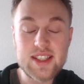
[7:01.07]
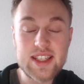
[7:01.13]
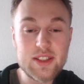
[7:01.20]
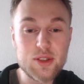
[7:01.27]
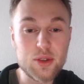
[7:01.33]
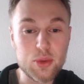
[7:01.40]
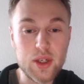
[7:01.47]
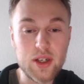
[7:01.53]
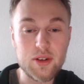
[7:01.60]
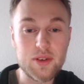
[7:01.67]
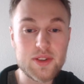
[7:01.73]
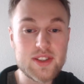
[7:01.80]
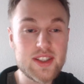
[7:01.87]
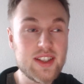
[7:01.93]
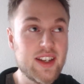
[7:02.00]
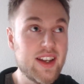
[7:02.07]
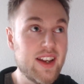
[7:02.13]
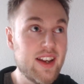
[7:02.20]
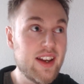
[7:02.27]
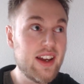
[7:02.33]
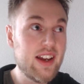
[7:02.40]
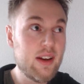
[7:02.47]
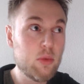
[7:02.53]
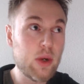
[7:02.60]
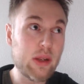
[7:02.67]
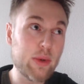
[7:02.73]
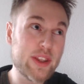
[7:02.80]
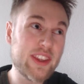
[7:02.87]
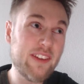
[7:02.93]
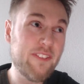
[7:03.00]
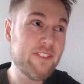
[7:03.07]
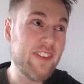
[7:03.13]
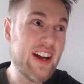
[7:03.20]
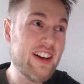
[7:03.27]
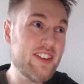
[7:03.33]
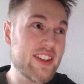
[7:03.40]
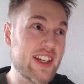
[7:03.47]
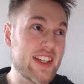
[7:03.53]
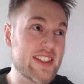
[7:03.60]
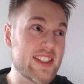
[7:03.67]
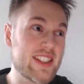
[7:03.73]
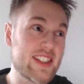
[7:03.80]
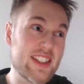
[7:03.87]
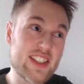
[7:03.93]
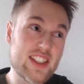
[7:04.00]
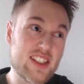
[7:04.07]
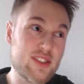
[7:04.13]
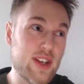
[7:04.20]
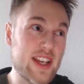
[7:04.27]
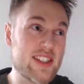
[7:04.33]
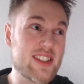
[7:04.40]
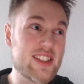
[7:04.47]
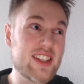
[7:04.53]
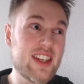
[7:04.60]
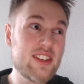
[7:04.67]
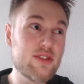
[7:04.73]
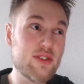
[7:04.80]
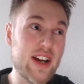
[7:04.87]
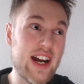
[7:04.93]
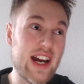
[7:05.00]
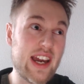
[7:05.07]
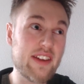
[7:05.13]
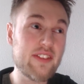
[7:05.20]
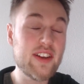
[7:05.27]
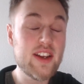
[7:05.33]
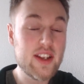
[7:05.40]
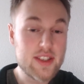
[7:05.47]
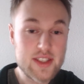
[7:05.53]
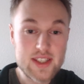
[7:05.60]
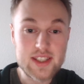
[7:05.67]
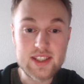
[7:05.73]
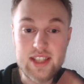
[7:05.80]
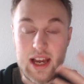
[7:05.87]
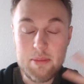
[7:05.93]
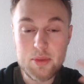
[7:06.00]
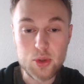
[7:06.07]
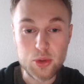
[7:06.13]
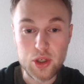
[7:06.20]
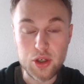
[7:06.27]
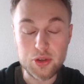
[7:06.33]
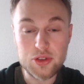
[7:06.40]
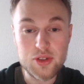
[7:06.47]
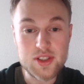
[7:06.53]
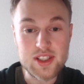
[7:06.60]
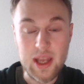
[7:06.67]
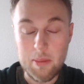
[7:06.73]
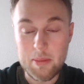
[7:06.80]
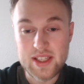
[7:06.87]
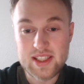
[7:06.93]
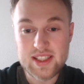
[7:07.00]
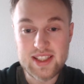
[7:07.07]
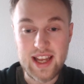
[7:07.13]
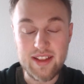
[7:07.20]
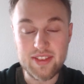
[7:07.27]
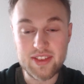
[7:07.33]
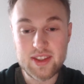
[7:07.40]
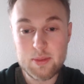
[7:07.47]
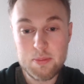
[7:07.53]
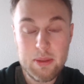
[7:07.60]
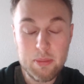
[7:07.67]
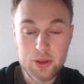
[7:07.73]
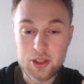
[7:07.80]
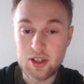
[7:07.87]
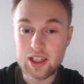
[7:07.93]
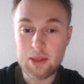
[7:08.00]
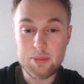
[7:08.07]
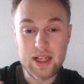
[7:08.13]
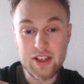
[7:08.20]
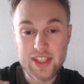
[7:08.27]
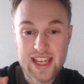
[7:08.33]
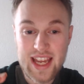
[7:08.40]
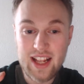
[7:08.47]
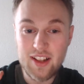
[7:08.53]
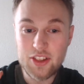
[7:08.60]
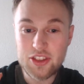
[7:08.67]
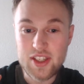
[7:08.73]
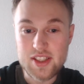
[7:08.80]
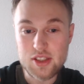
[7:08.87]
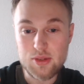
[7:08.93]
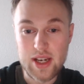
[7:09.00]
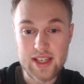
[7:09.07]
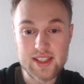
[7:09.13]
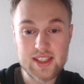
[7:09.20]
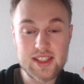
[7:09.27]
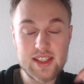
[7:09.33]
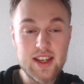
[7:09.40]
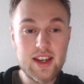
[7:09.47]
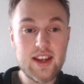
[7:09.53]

lead to growth? Well, what they found is stress can drive some growth to some extent. People talk about healthy stress